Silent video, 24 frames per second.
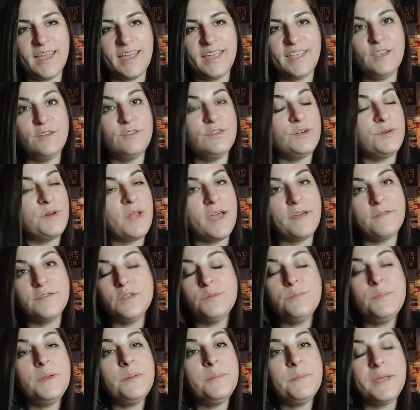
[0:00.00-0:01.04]
You don't have to
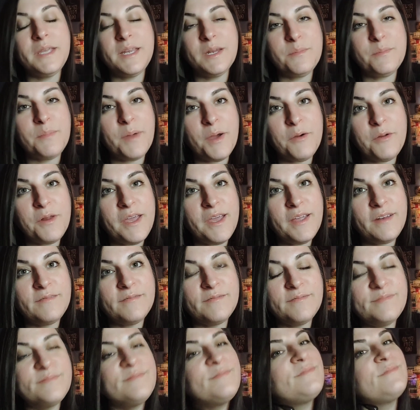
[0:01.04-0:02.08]
be mean about it.
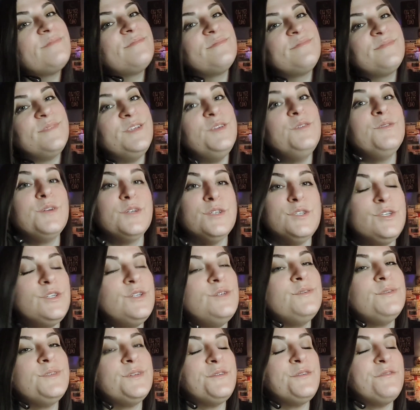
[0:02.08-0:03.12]
You can do
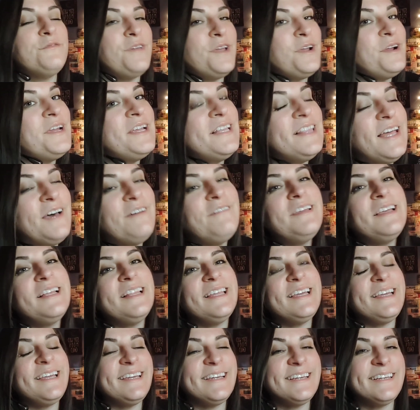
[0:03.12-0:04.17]
so very
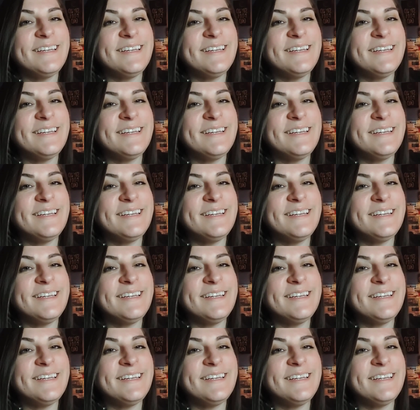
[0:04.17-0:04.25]
lovingly,